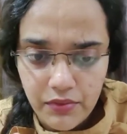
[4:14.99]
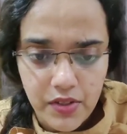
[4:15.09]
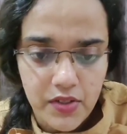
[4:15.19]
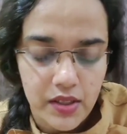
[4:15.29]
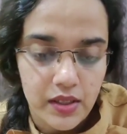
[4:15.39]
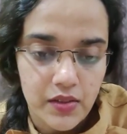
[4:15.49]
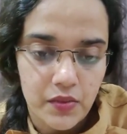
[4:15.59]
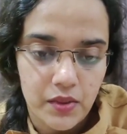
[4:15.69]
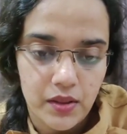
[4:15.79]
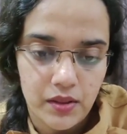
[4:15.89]
first thing
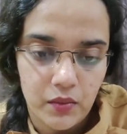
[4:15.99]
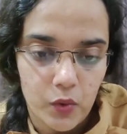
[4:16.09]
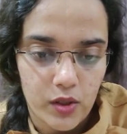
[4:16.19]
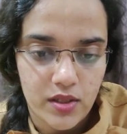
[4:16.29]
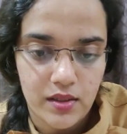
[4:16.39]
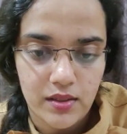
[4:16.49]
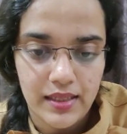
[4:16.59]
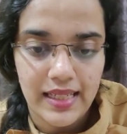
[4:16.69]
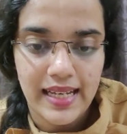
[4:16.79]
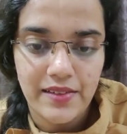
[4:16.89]
is water,
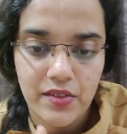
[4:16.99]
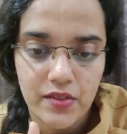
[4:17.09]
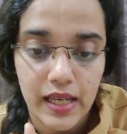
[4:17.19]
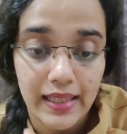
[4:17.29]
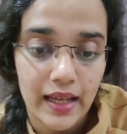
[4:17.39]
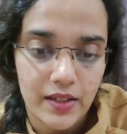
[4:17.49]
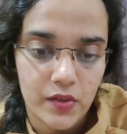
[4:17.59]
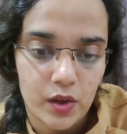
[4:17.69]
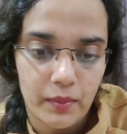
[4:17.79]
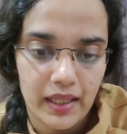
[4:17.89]
and the next is ethyl
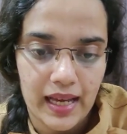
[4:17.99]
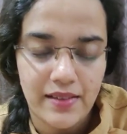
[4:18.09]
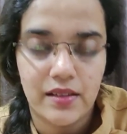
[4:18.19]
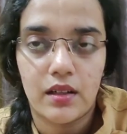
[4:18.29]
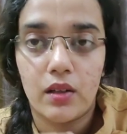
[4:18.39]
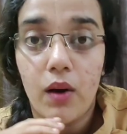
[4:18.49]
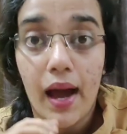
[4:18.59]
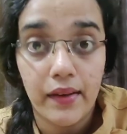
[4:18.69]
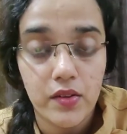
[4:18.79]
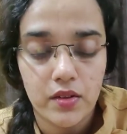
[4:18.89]
ascorbic acid. The
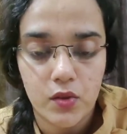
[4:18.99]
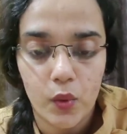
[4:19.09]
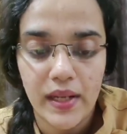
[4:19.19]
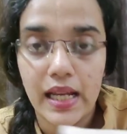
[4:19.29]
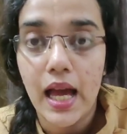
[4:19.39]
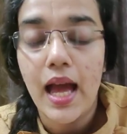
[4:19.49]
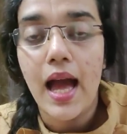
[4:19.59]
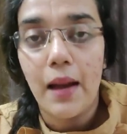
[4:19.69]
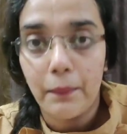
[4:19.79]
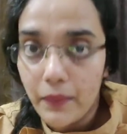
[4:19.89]
highest, so
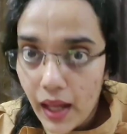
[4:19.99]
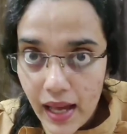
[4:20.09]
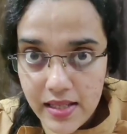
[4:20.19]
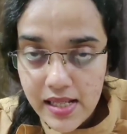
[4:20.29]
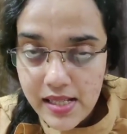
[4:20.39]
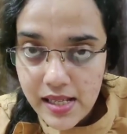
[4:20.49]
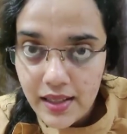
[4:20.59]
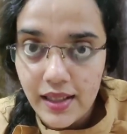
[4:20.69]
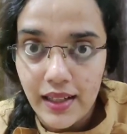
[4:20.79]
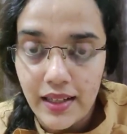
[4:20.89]
as I
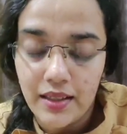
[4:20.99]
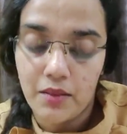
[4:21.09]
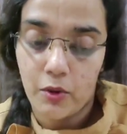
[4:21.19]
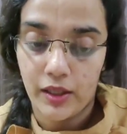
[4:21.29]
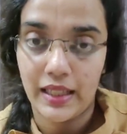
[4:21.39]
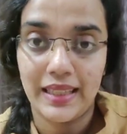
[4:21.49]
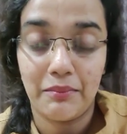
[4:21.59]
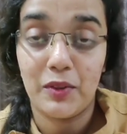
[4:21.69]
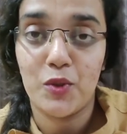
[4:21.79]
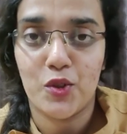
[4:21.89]
said, again, in the
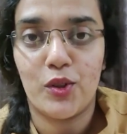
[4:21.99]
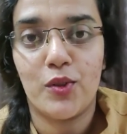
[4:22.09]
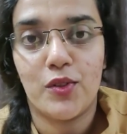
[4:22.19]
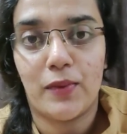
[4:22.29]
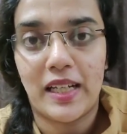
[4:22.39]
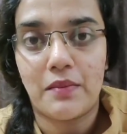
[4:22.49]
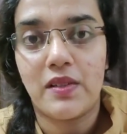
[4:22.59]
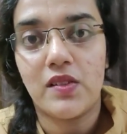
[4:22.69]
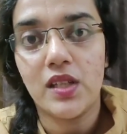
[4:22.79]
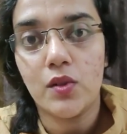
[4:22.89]
morning, you should use a
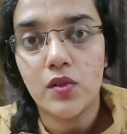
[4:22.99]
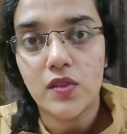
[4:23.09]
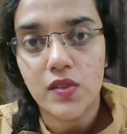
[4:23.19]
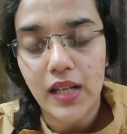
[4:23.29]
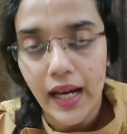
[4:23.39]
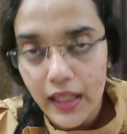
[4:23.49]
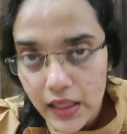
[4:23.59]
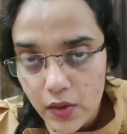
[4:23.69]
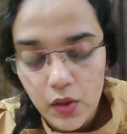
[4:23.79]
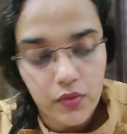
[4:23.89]
vitamin C. This is
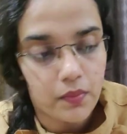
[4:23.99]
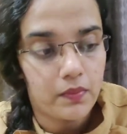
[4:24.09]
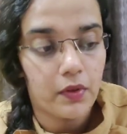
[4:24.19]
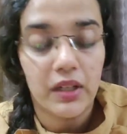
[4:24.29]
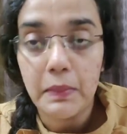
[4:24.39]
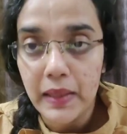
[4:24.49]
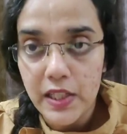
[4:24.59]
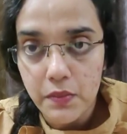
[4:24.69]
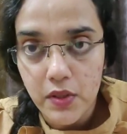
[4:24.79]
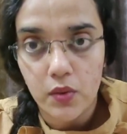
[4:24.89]
kind of a
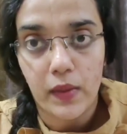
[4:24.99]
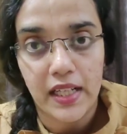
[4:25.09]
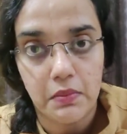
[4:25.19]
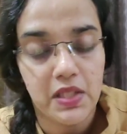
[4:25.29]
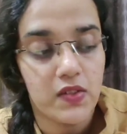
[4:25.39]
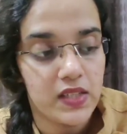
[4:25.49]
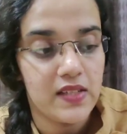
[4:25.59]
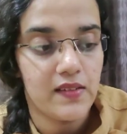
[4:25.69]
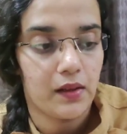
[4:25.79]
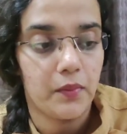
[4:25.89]
replacement of vitamin
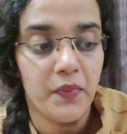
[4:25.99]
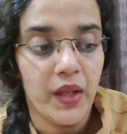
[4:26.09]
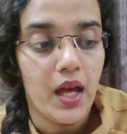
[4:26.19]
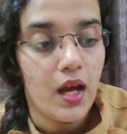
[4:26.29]
C serum,